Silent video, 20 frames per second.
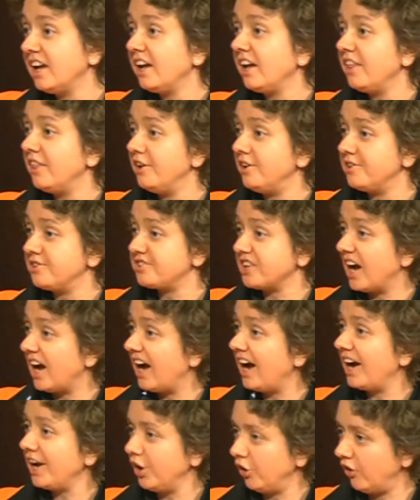there's a
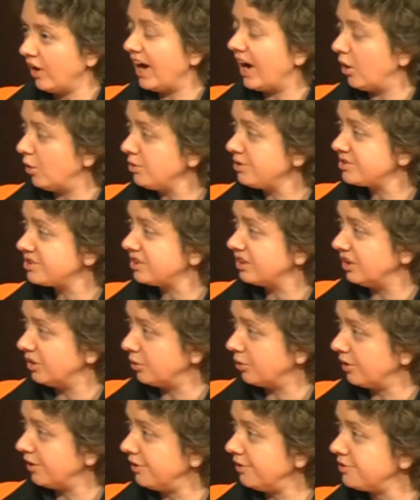hire out in
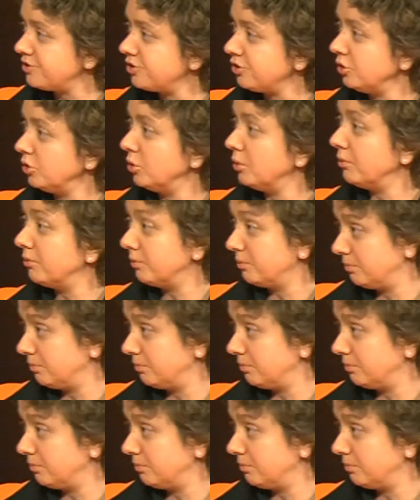order to